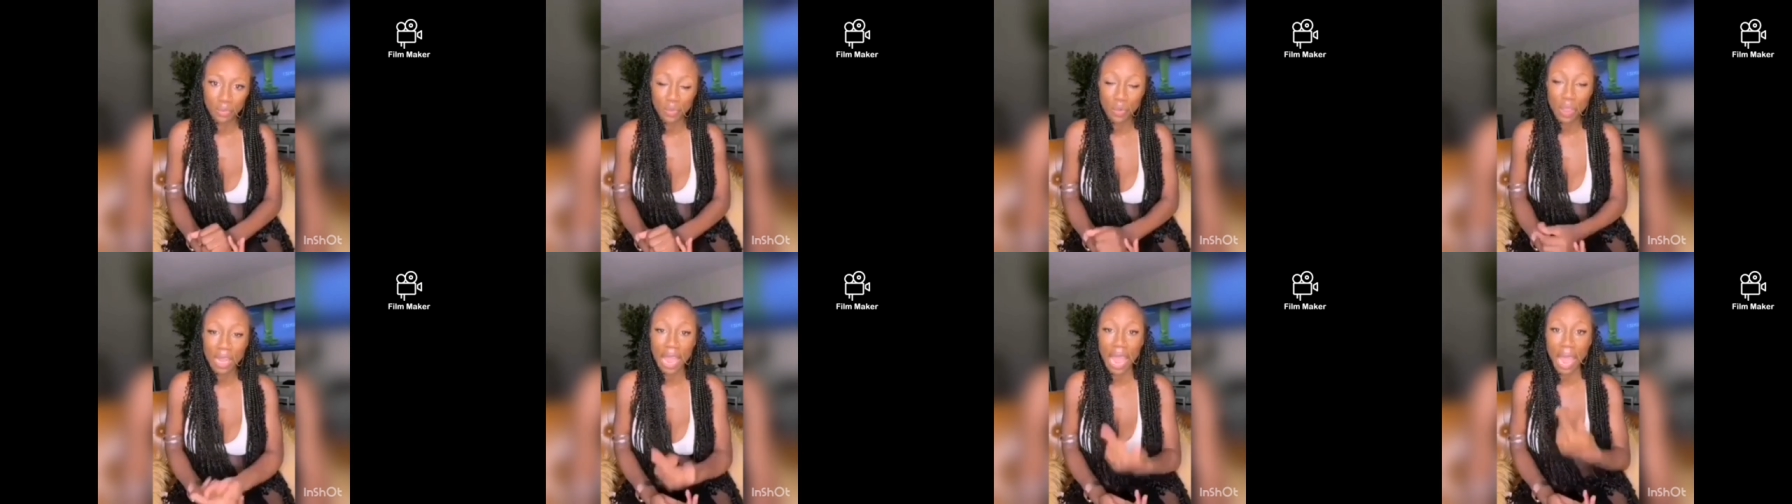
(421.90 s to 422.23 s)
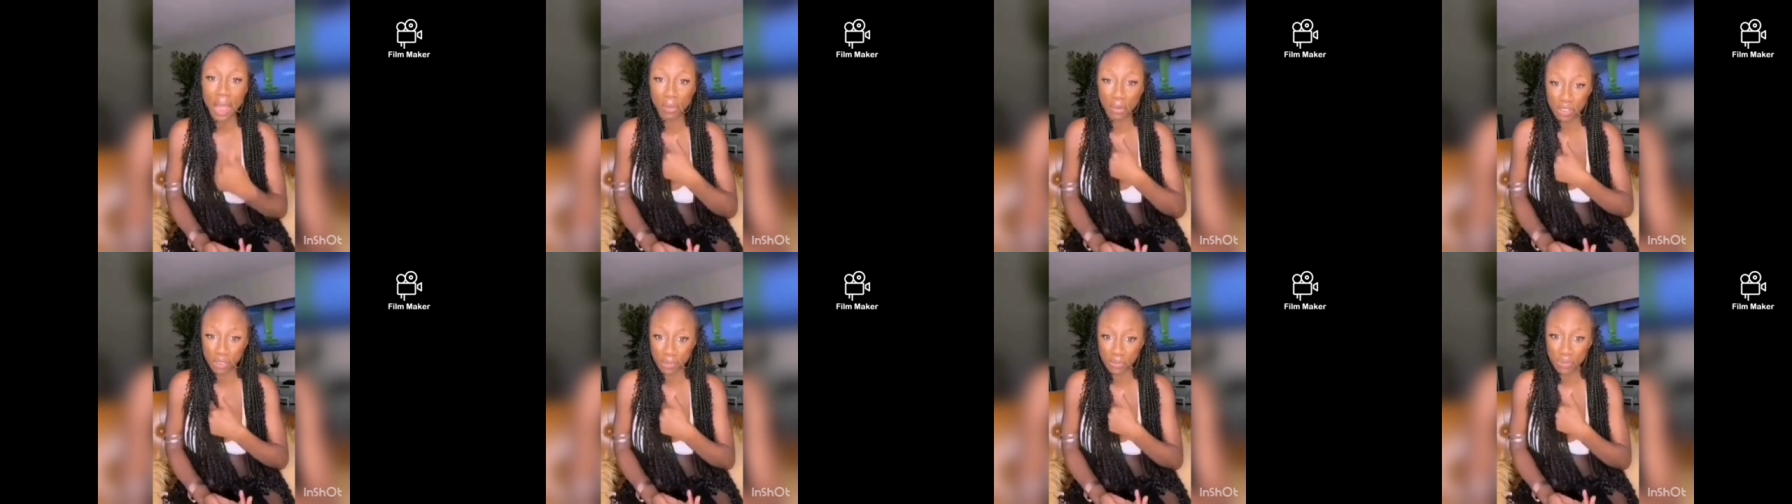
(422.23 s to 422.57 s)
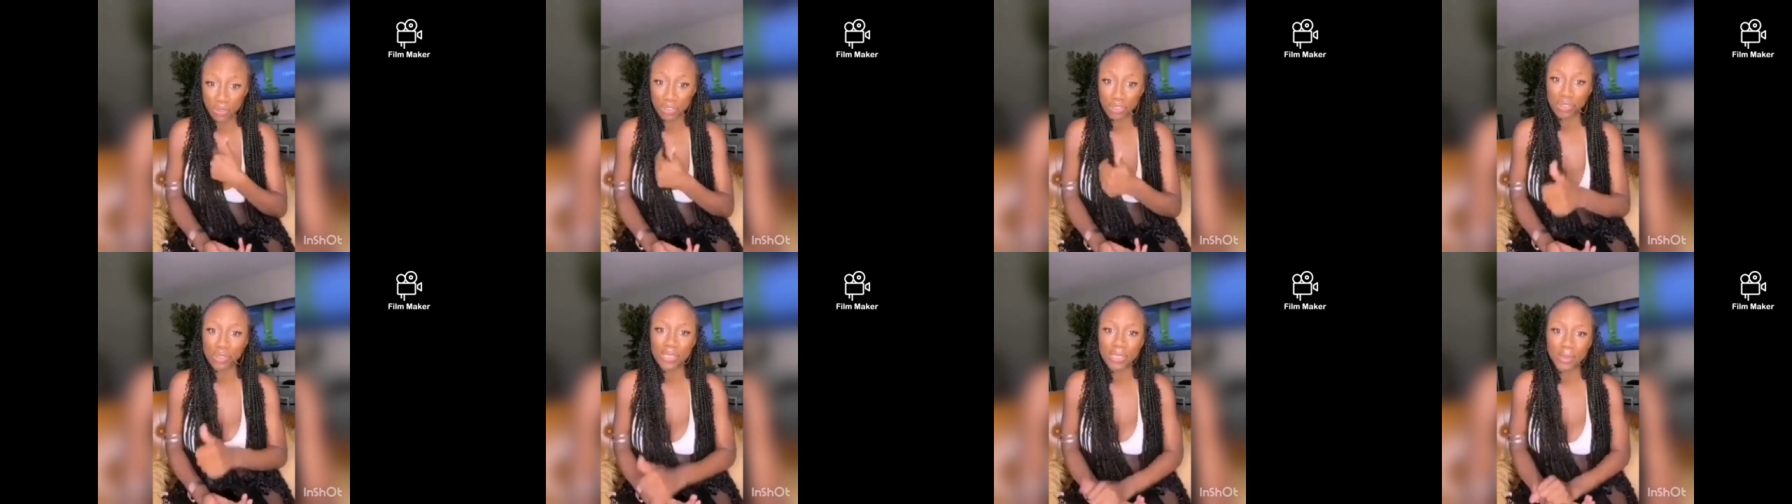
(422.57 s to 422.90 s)
when I was
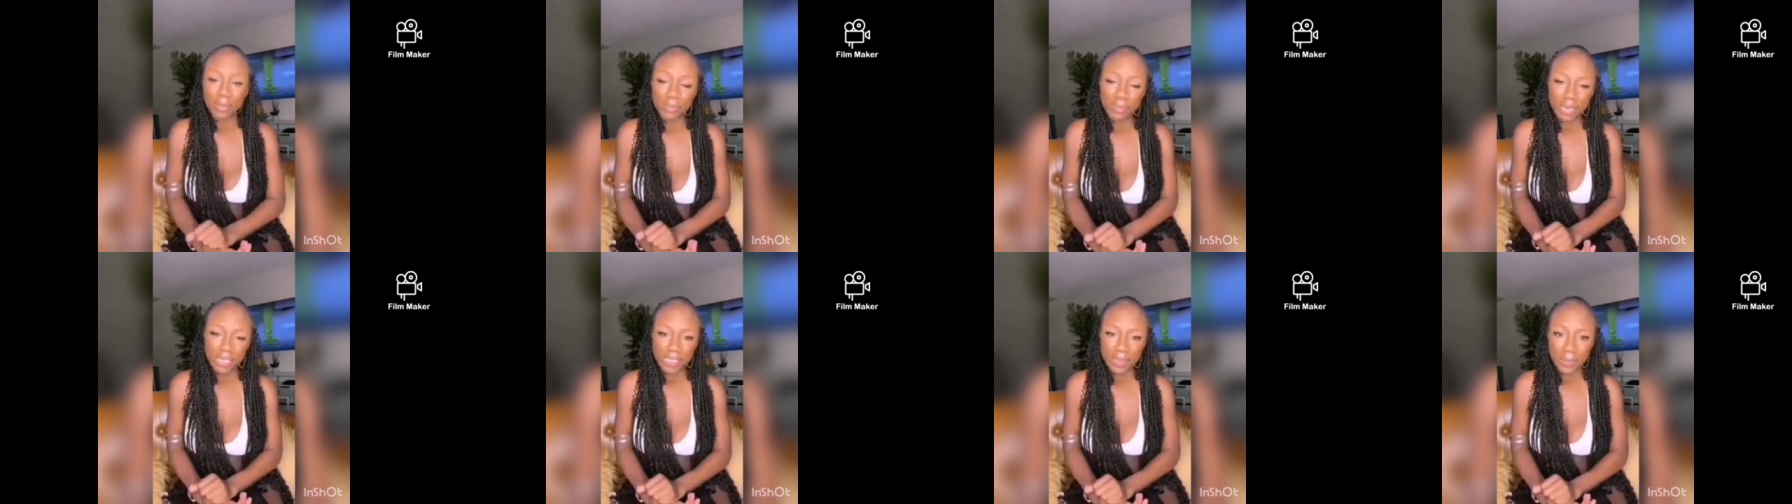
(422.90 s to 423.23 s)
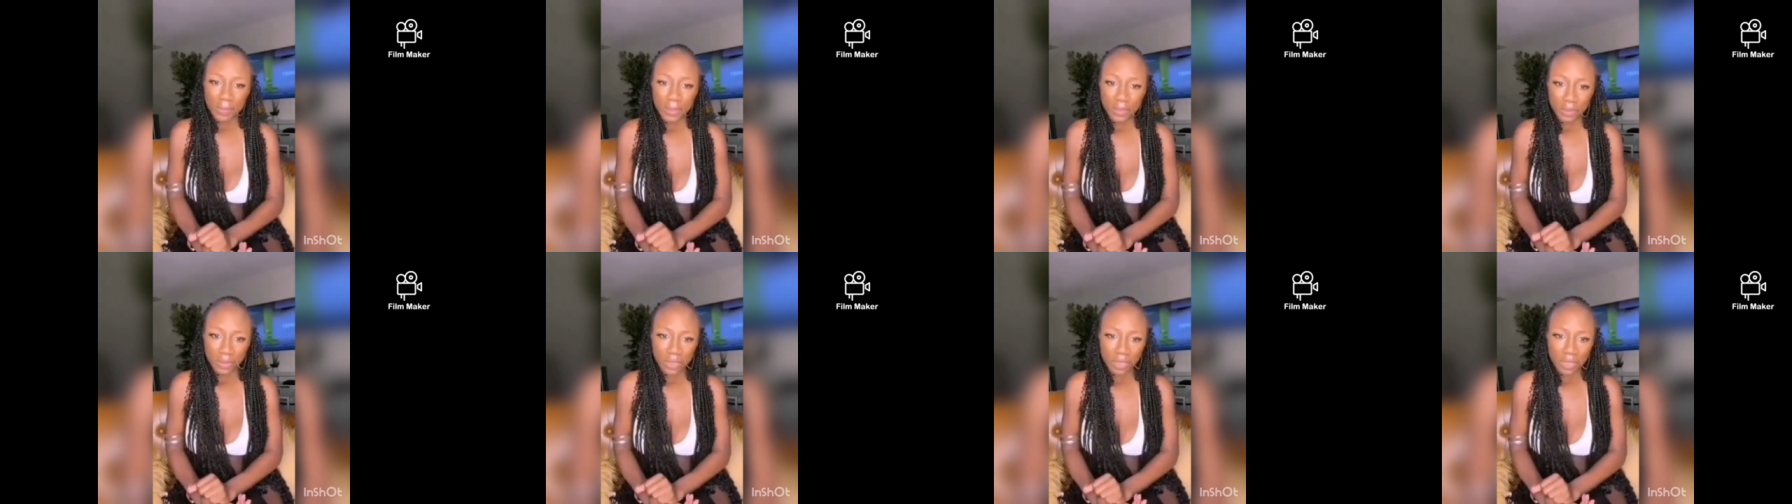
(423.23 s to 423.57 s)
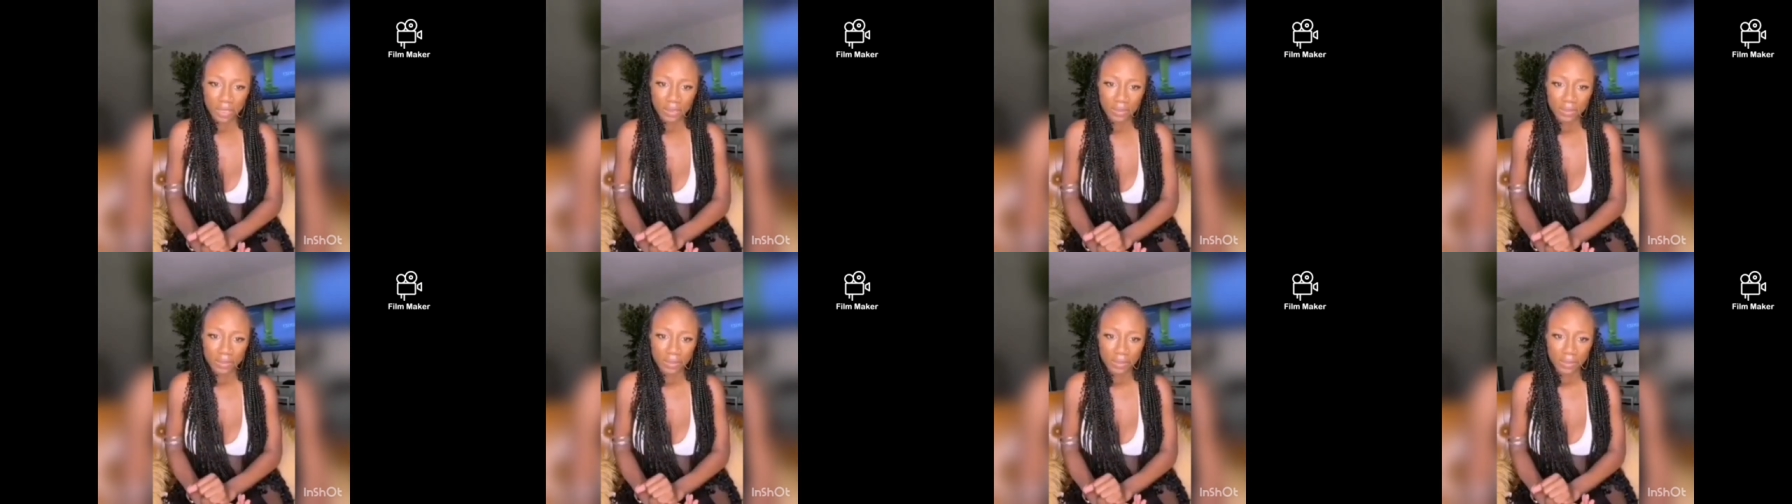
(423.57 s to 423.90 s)
producing breast
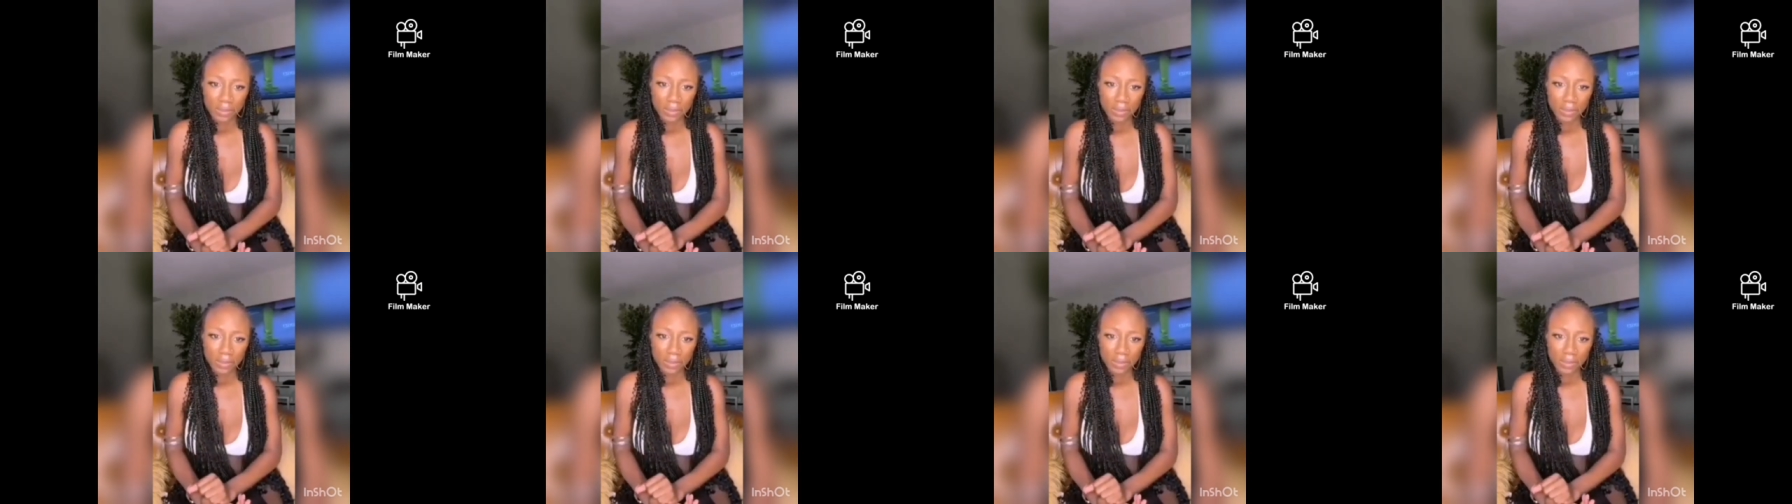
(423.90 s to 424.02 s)
milk.